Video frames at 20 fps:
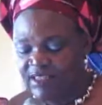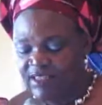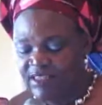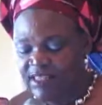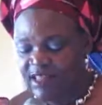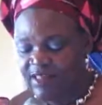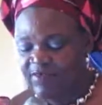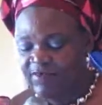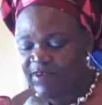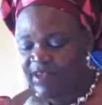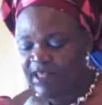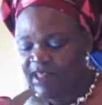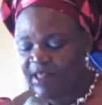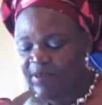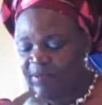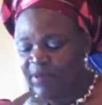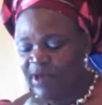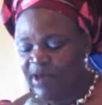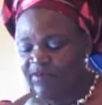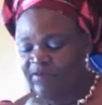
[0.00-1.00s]

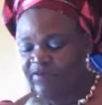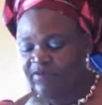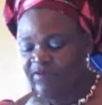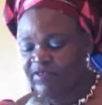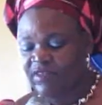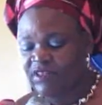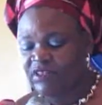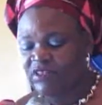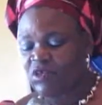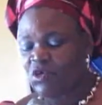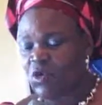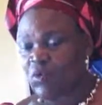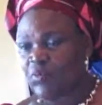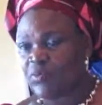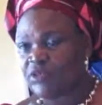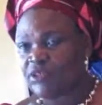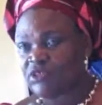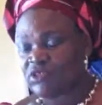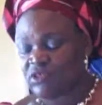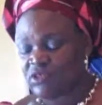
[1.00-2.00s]
Self-help and field
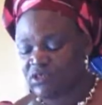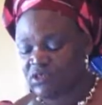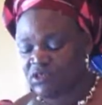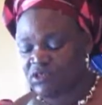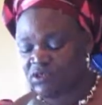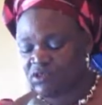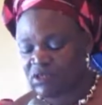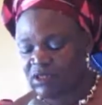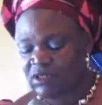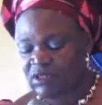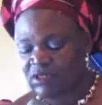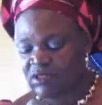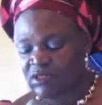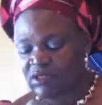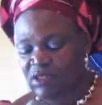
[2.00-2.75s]
operations unit.